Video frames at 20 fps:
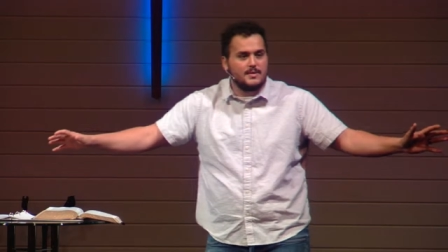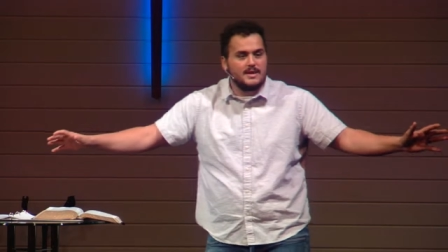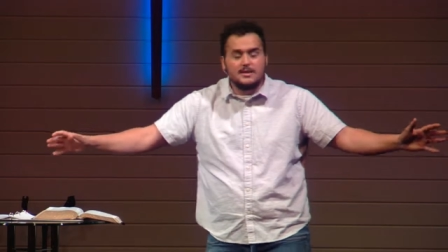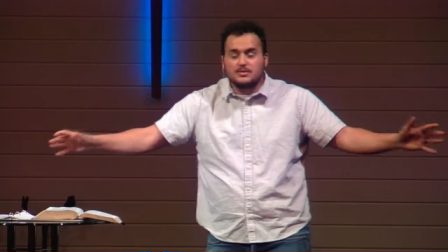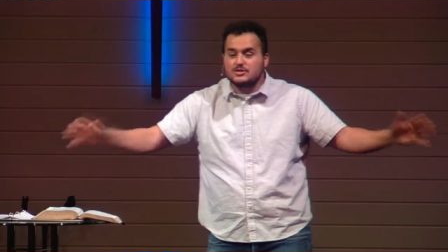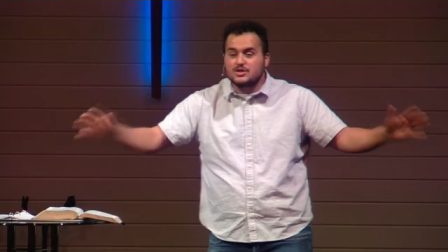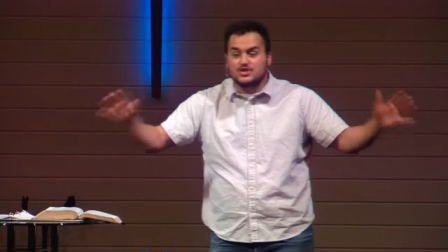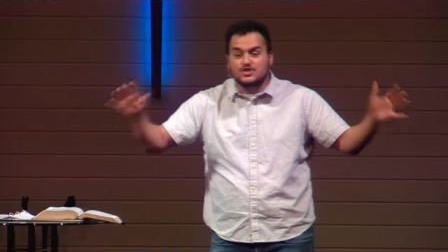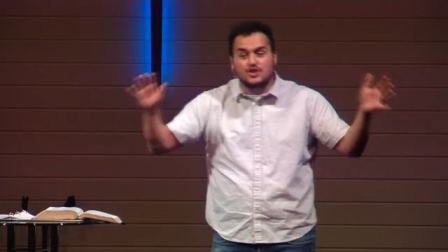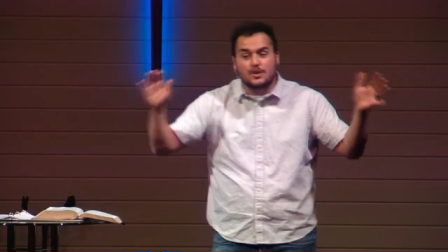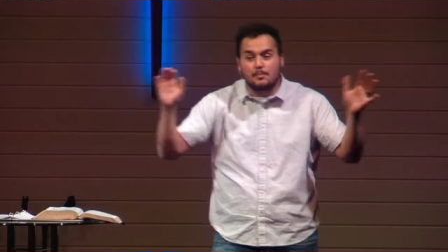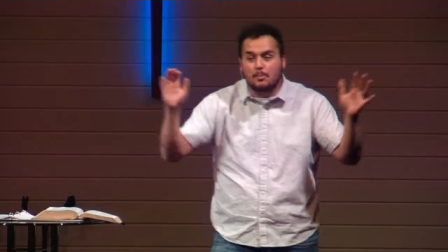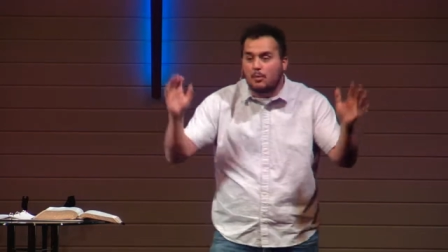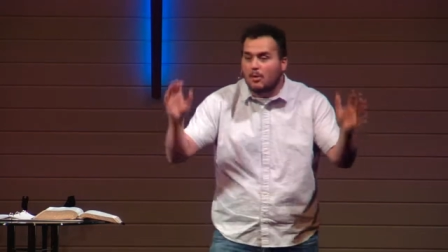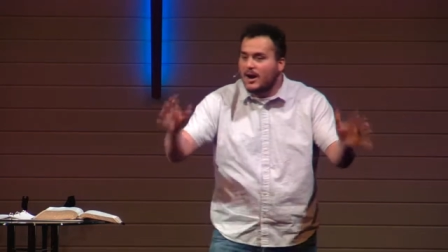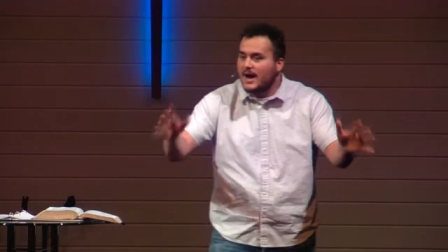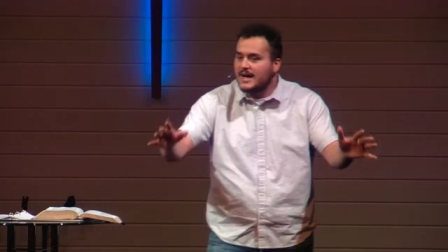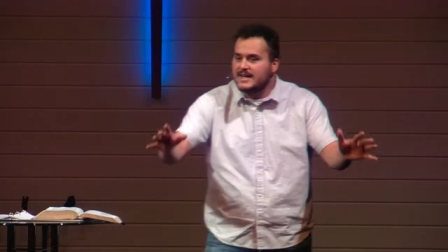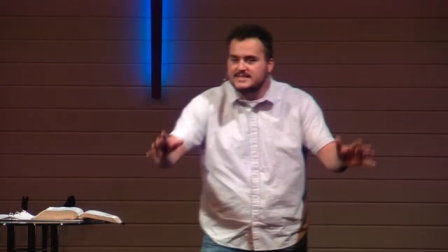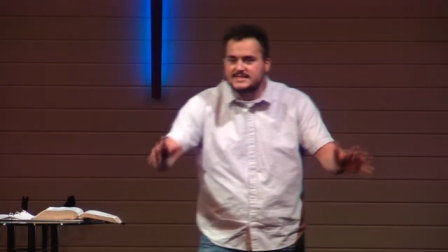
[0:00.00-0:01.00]
He was a
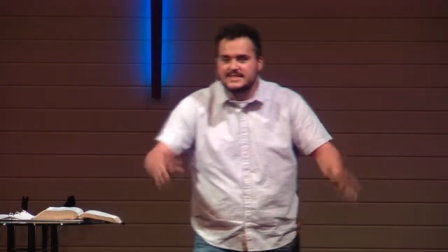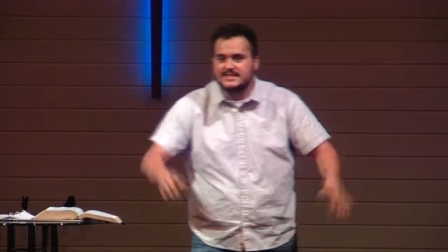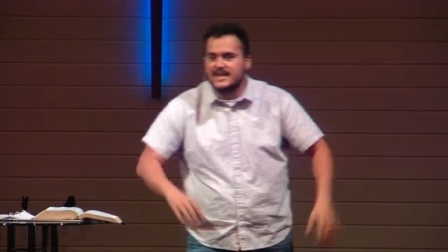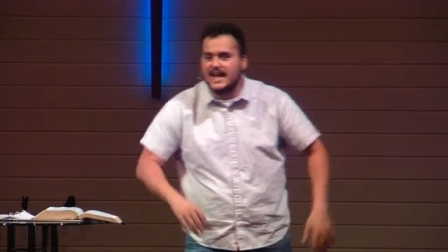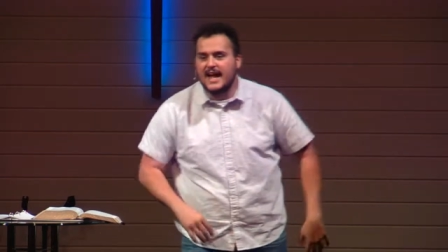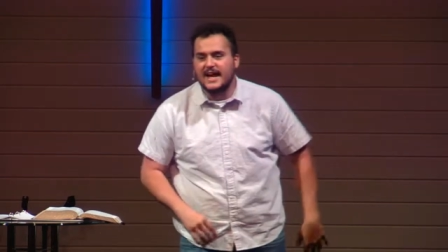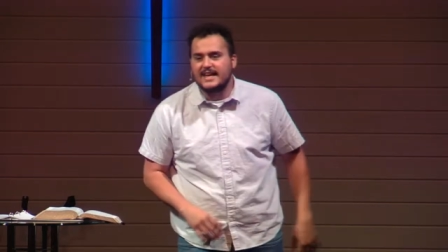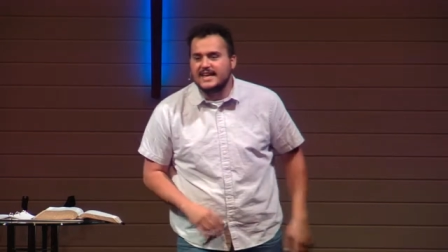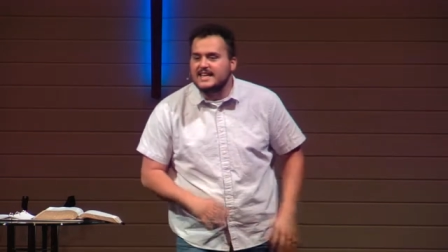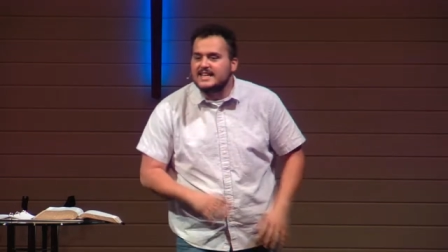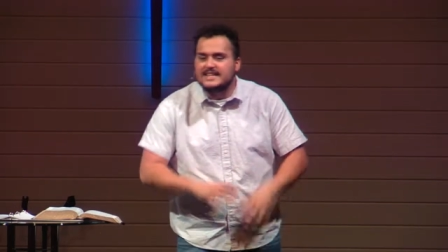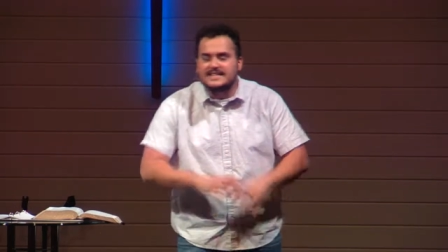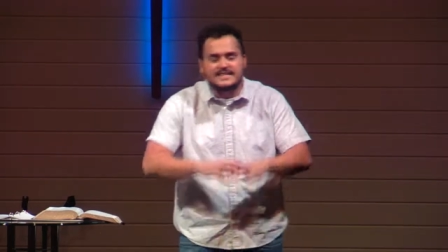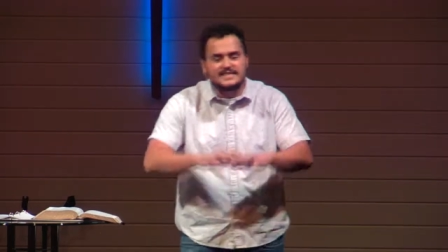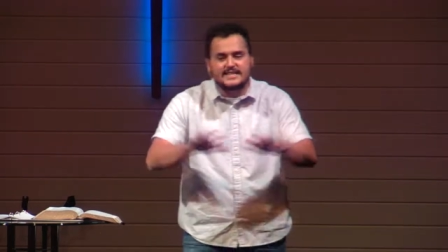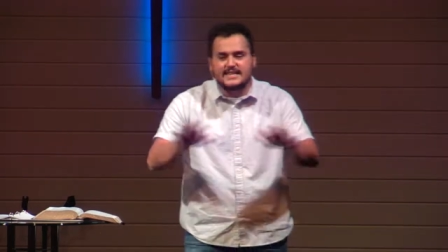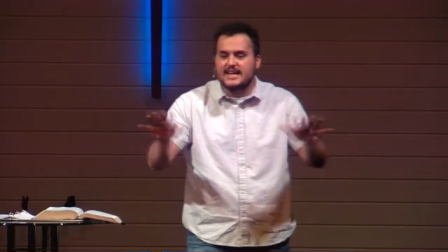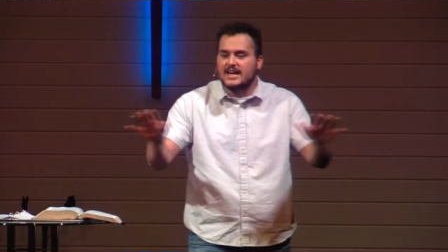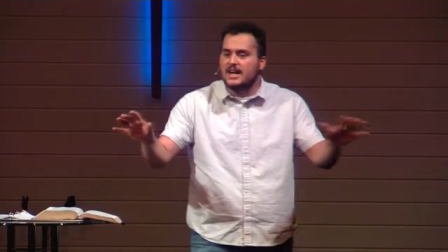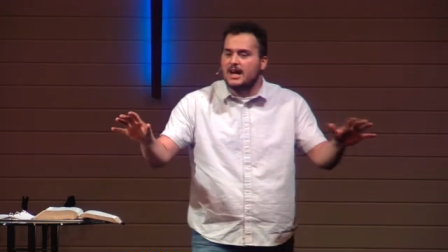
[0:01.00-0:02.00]
surprise attack. He didn't
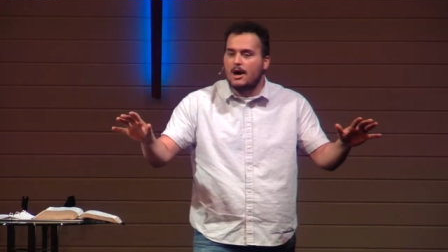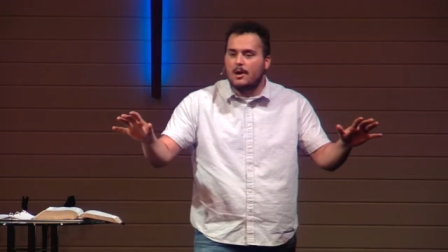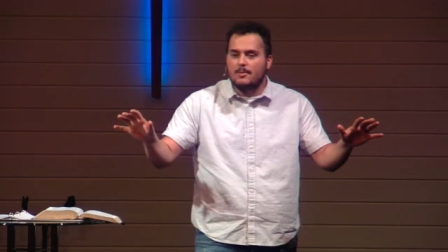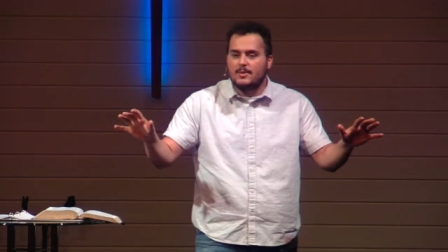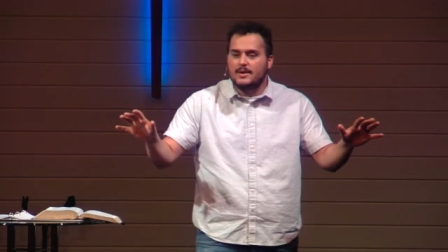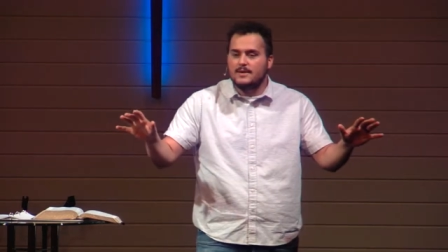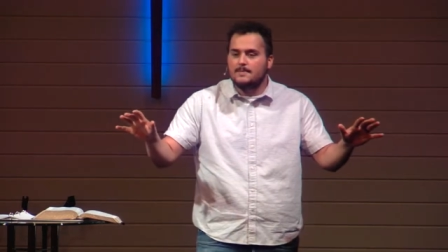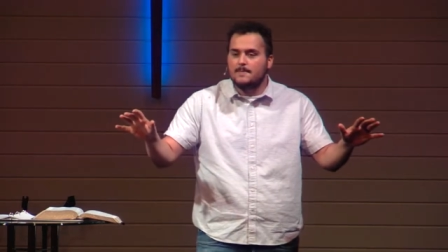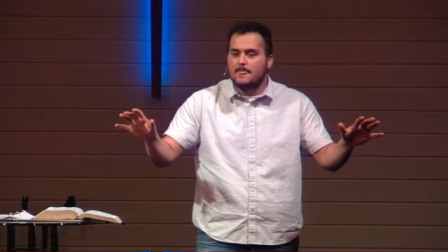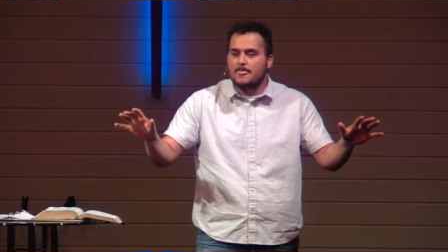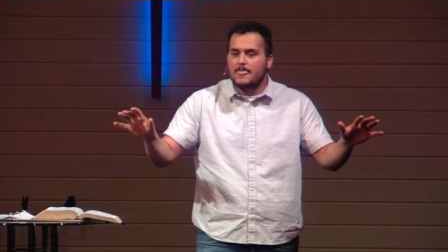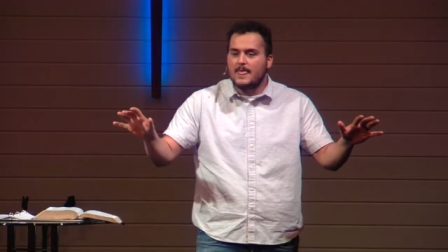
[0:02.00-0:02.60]
see it coming.